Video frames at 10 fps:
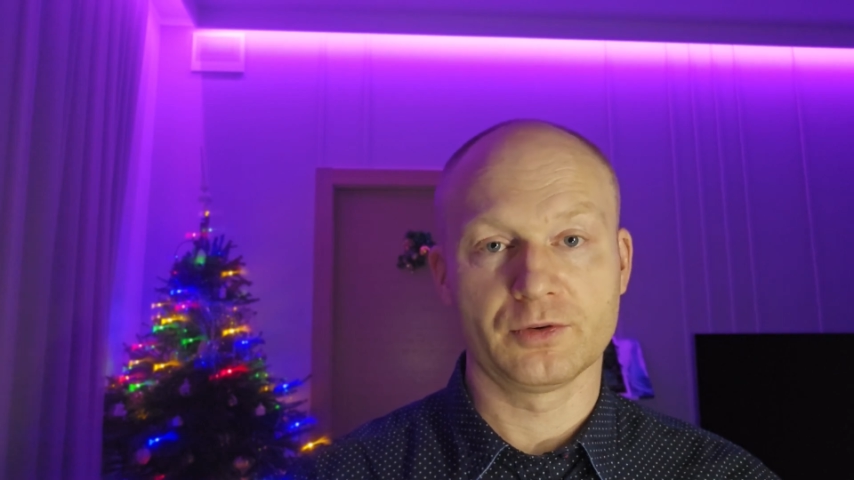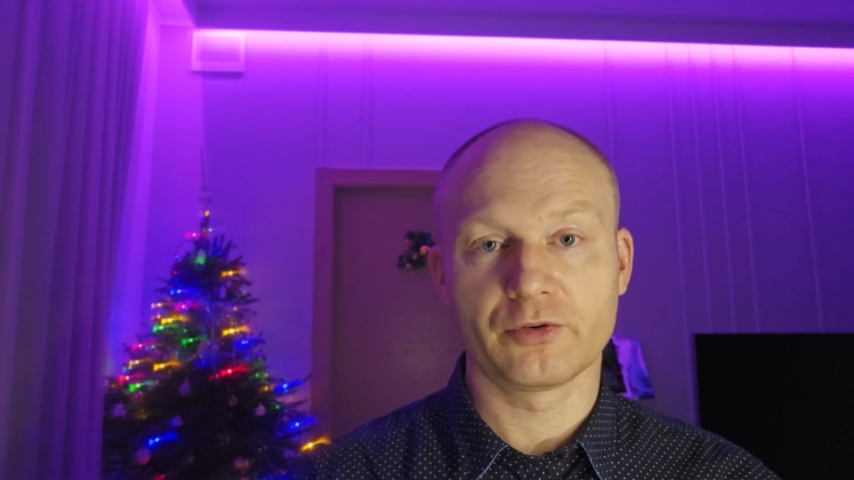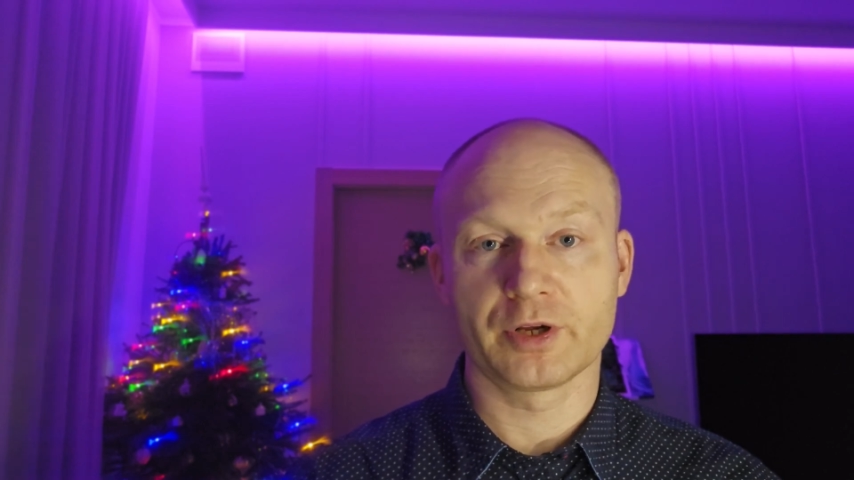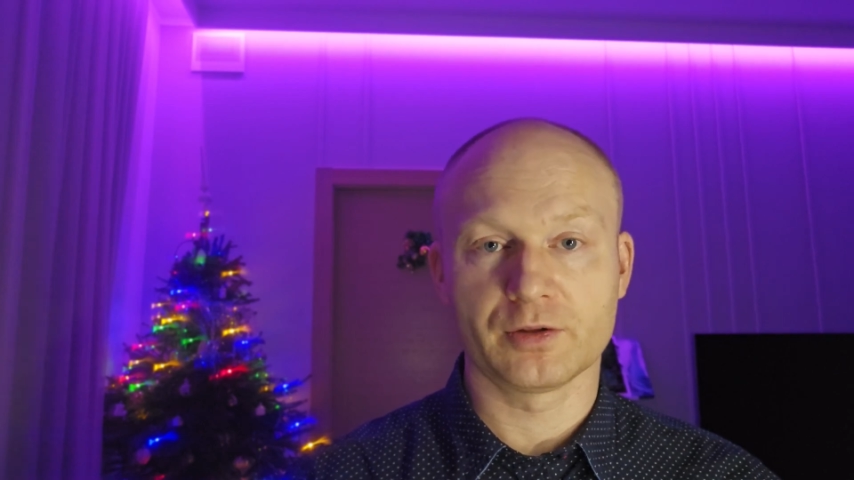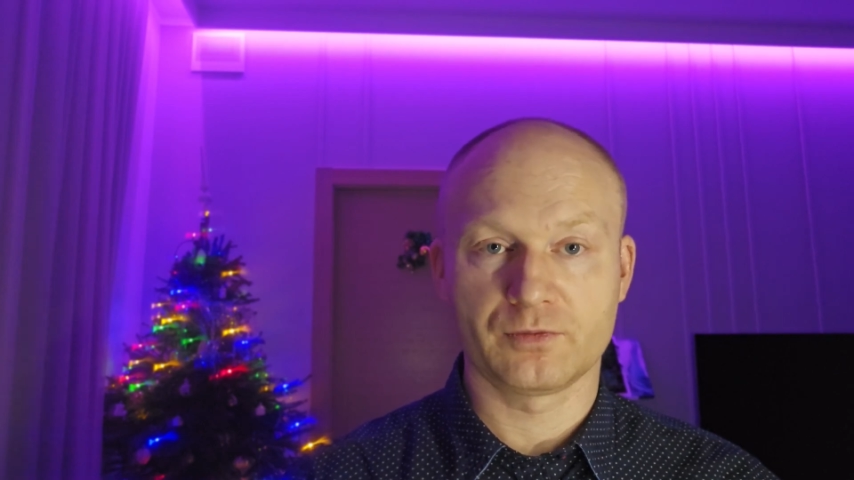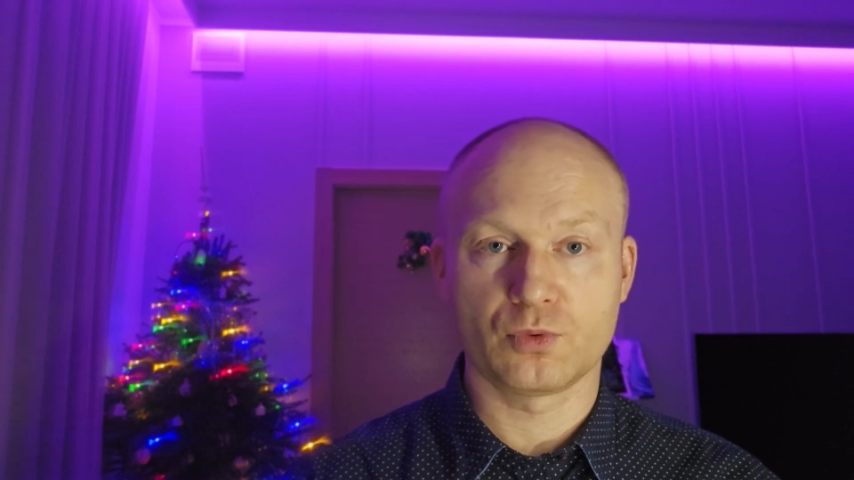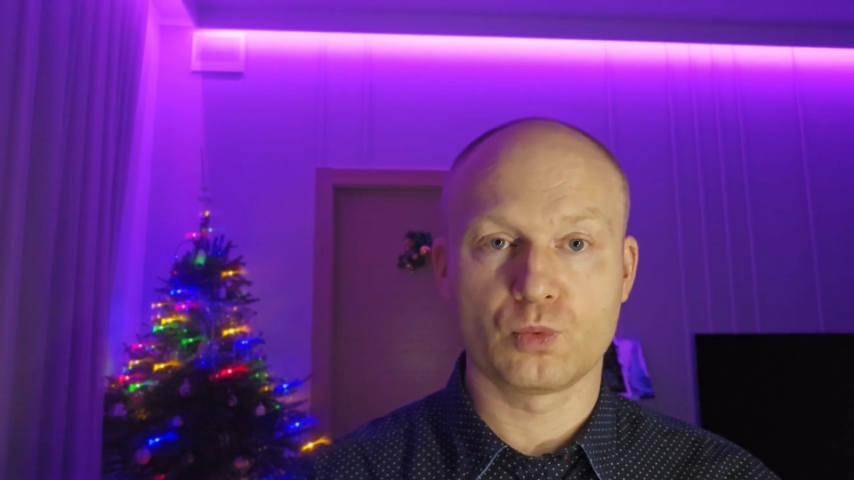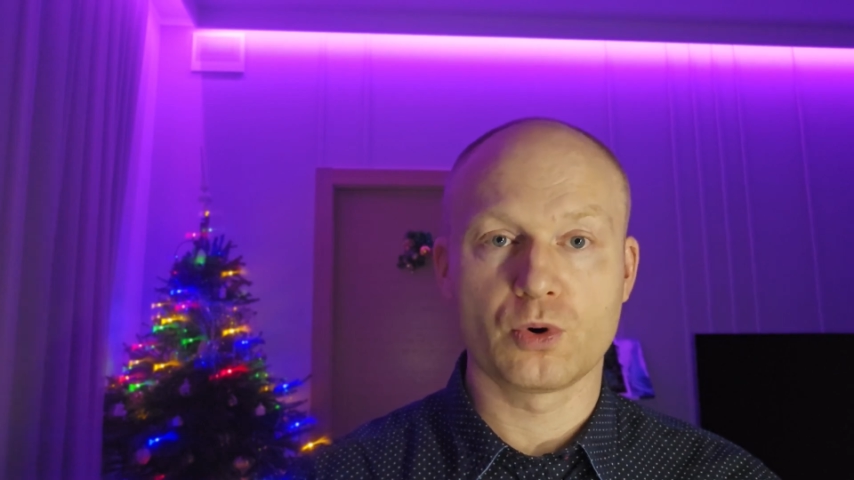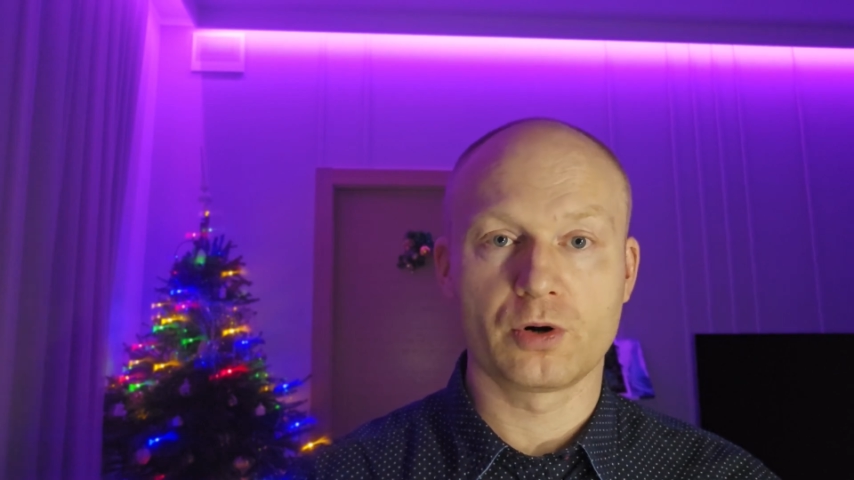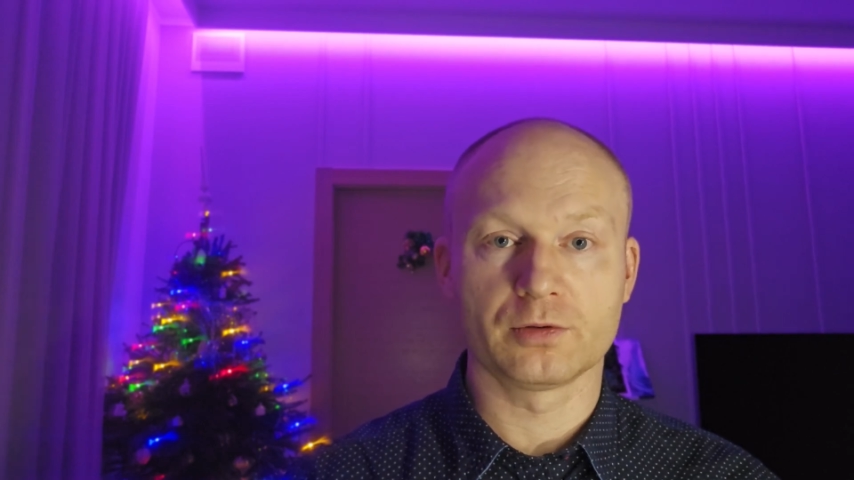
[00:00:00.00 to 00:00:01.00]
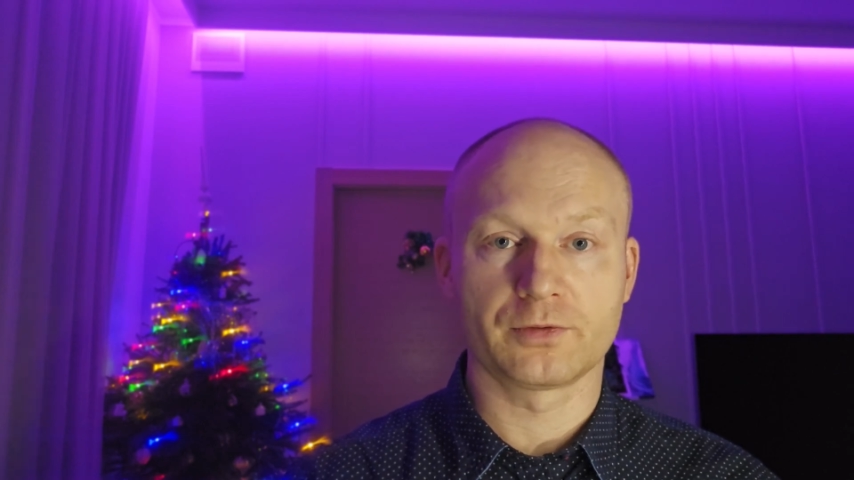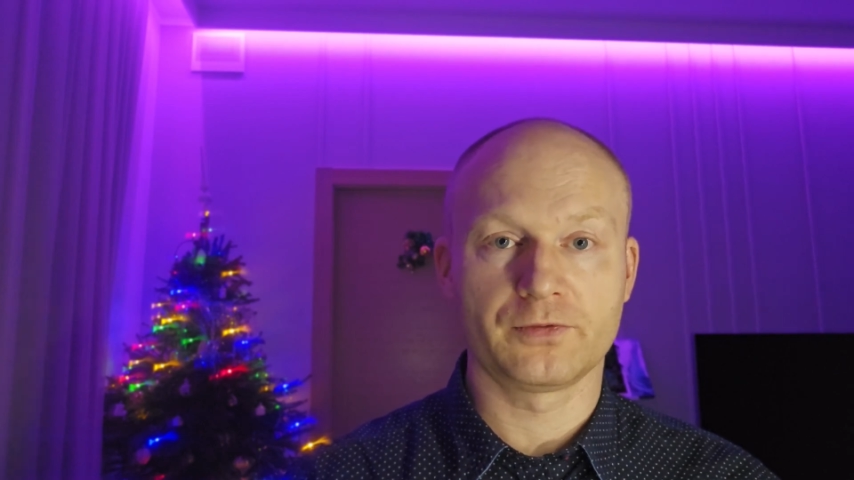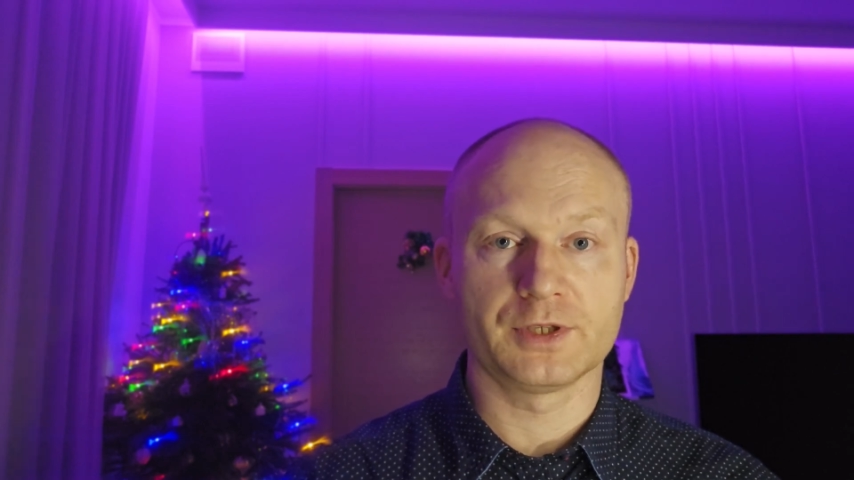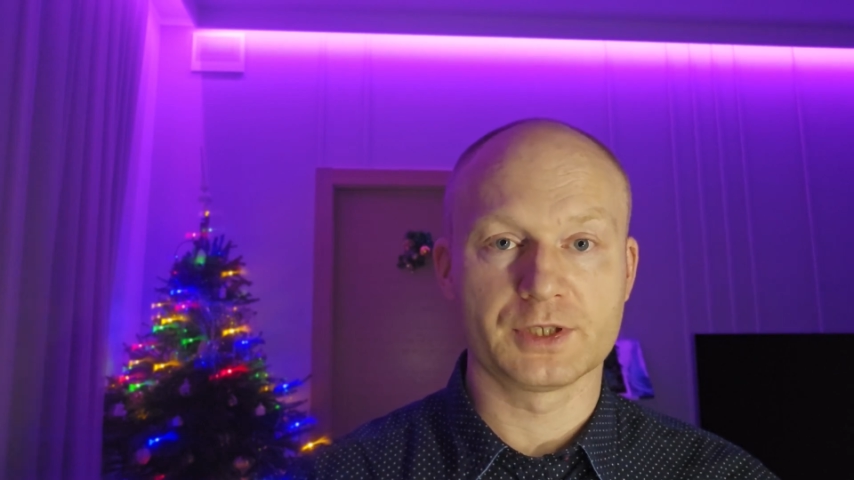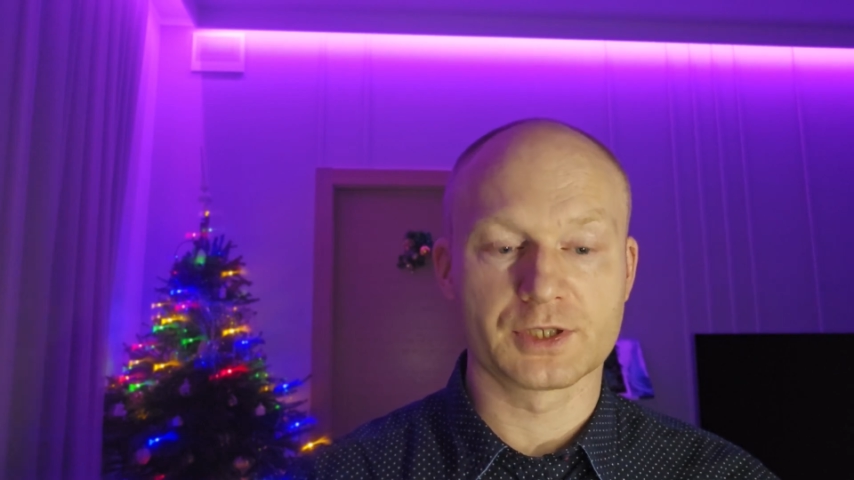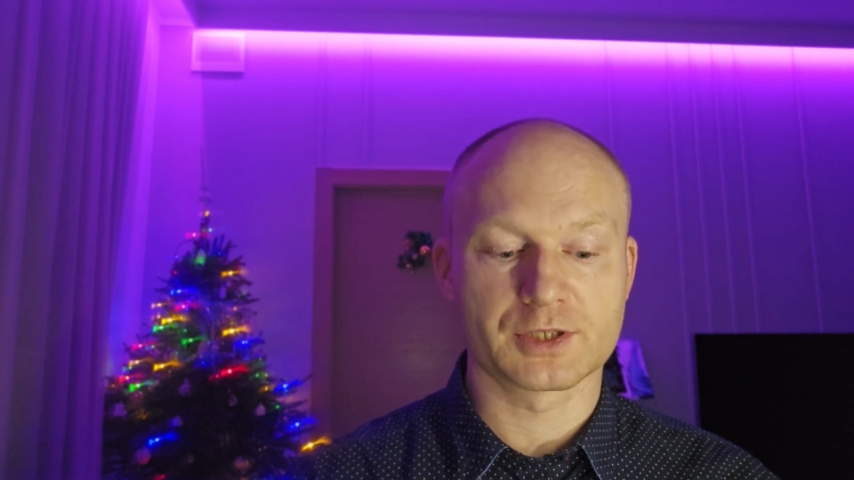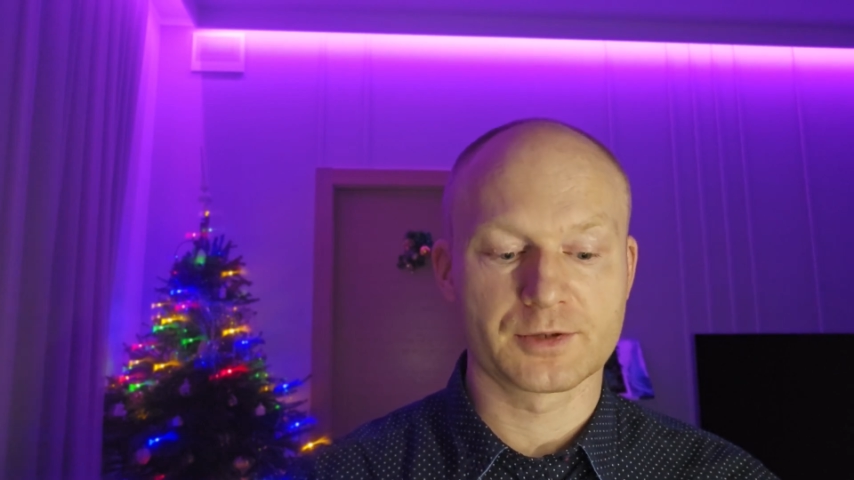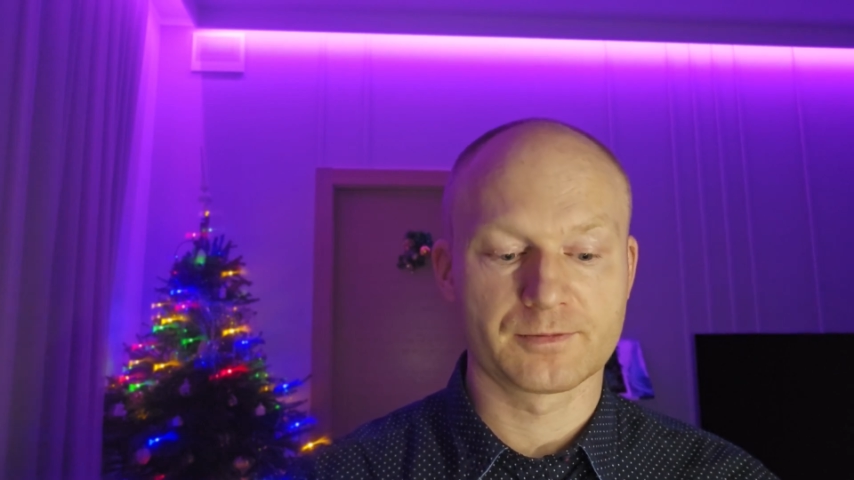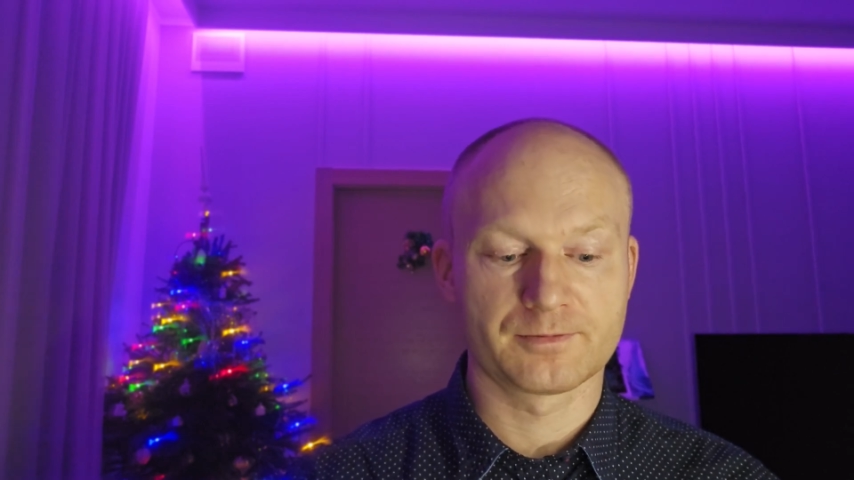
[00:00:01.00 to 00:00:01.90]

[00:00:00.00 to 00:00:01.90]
real-world physics.